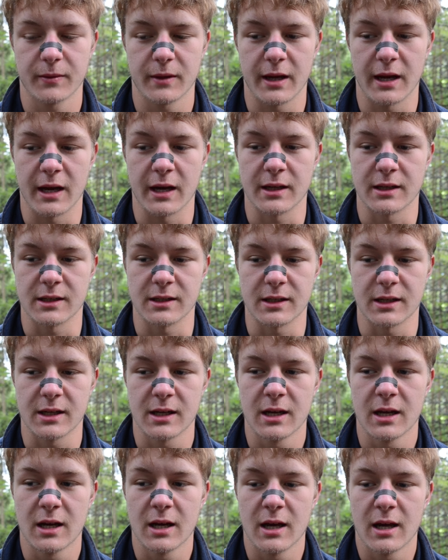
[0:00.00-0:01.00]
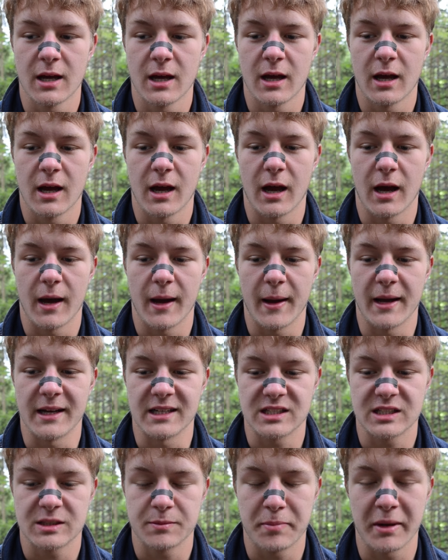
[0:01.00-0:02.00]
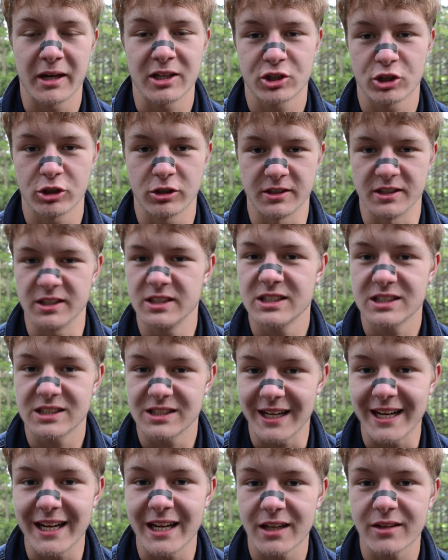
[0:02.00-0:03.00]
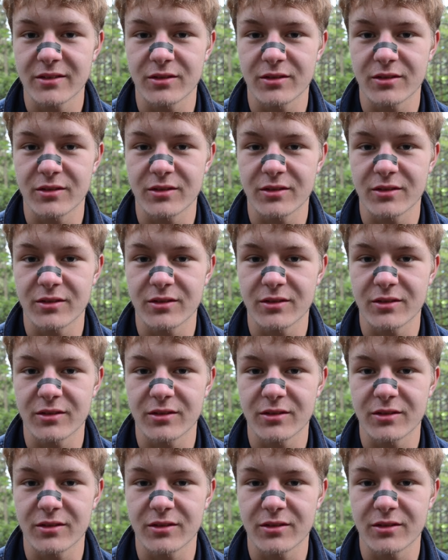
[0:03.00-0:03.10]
And especially staying